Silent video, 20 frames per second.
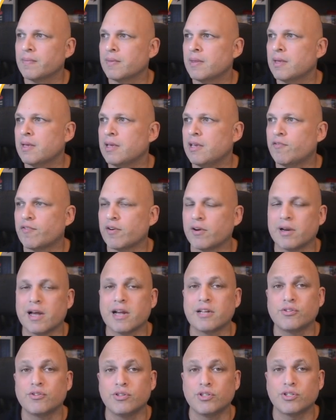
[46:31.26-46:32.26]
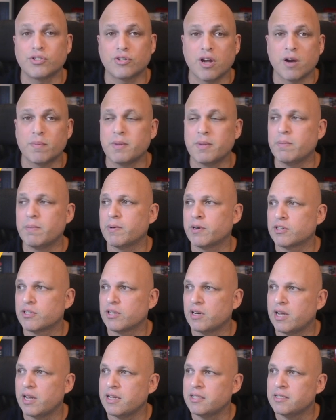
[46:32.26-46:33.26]
If I like to stop the
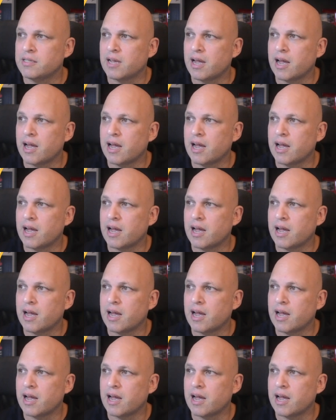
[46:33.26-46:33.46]
impersonate,